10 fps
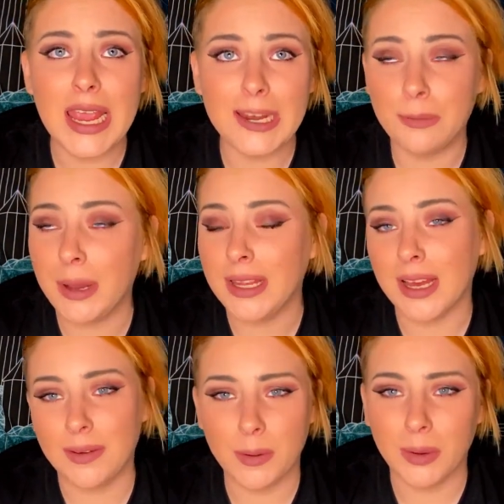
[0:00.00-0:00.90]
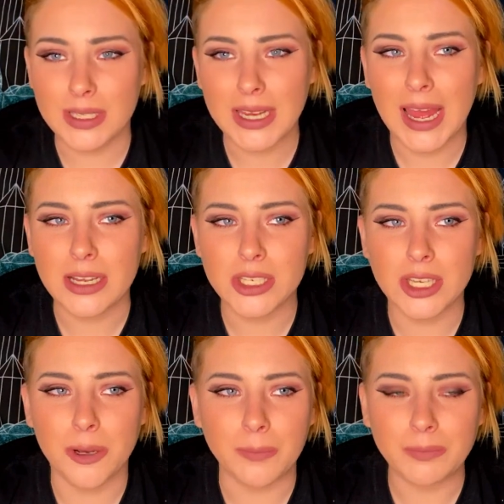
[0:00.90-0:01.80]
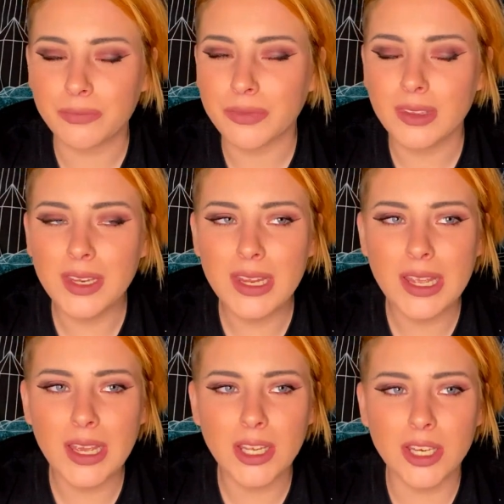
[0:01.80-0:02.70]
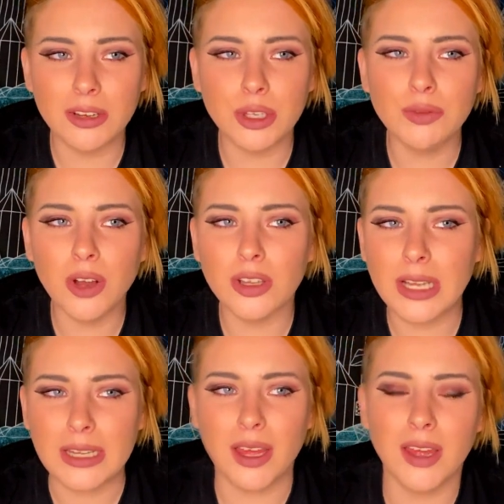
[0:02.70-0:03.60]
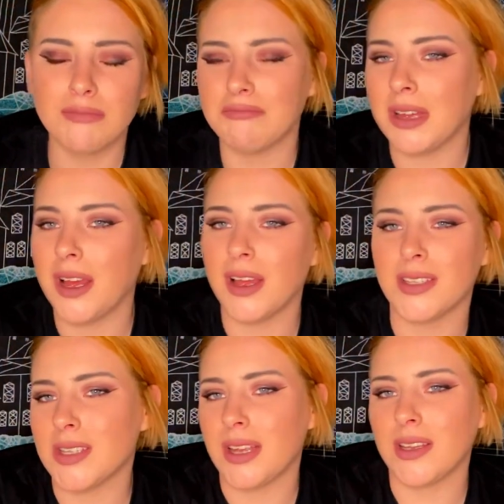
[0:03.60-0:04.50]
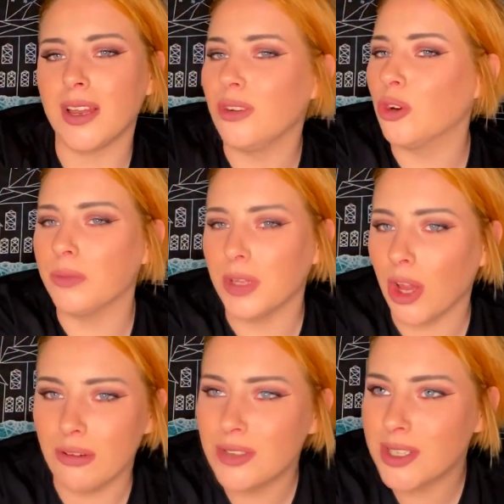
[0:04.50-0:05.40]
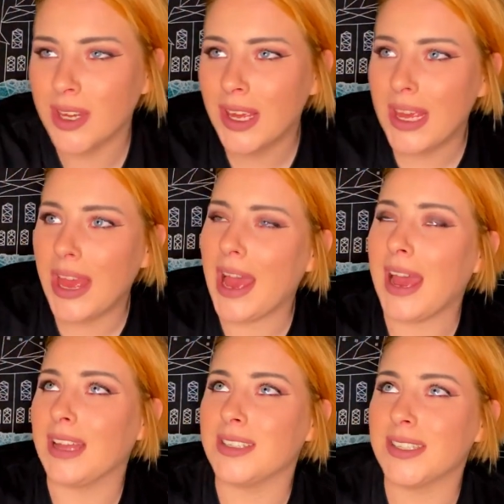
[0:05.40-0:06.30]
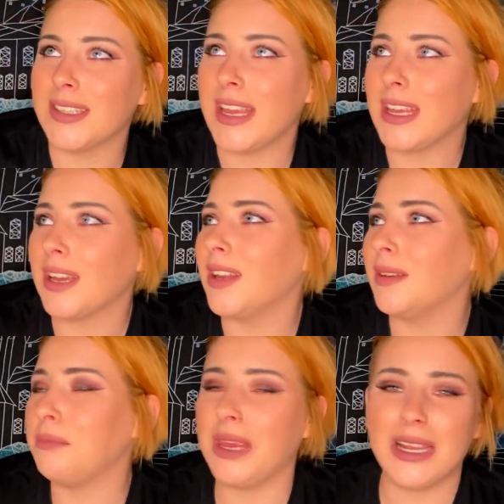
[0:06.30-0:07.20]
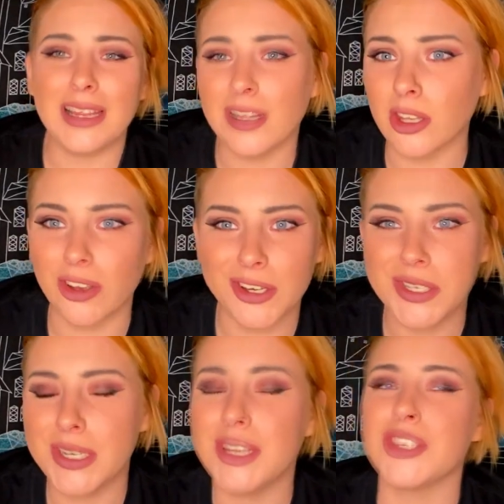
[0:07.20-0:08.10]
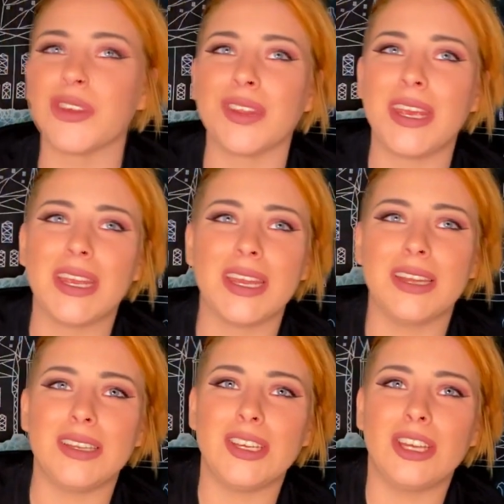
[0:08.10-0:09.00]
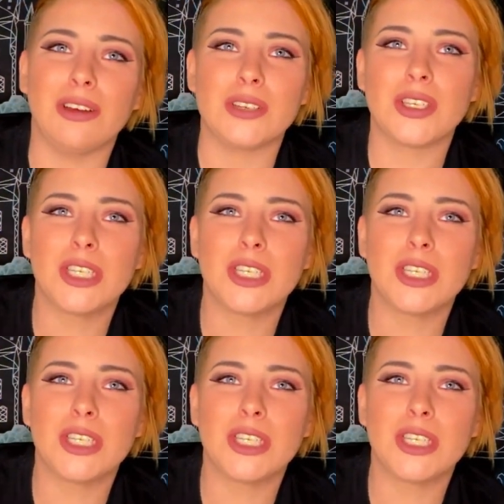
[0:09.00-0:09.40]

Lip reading: in a way that other ones can. So, you know, you've got like a normal ghost, and they can make little noises, or they can, you know,